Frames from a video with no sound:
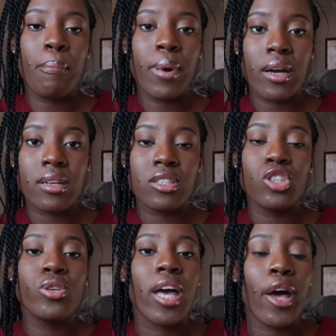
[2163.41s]

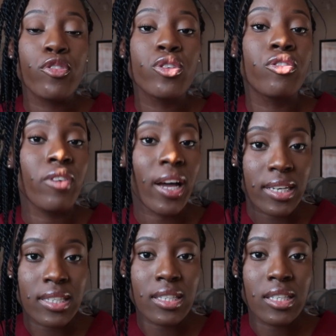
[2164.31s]
but you have to
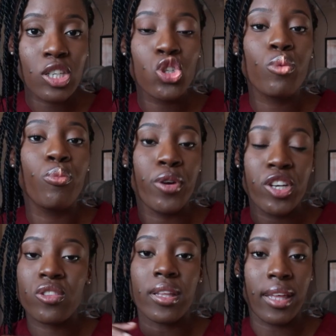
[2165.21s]
fight to
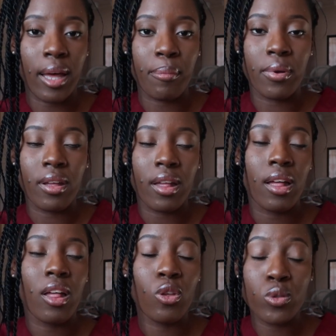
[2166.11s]
bridge the gap
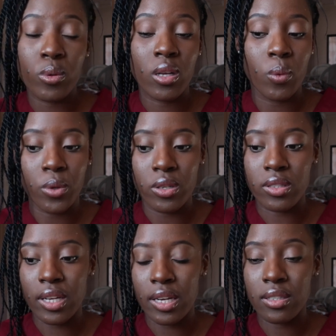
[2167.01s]
those were her
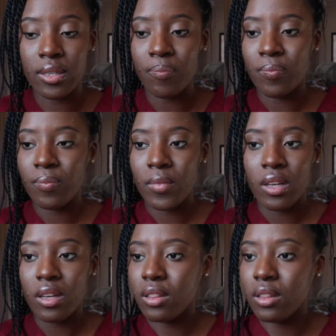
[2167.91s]
words and
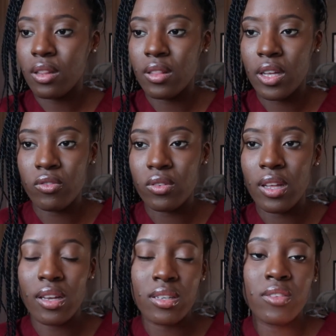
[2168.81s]
they
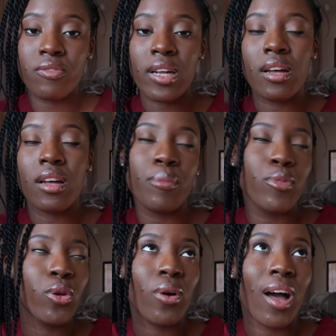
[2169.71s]
it's um,
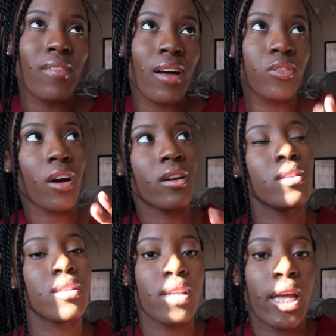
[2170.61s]
you know I've, I've
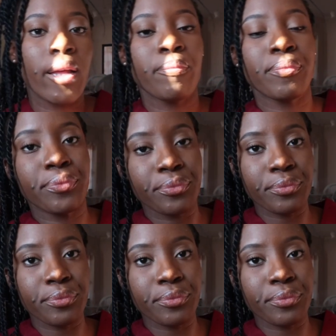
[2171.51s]
gotten the same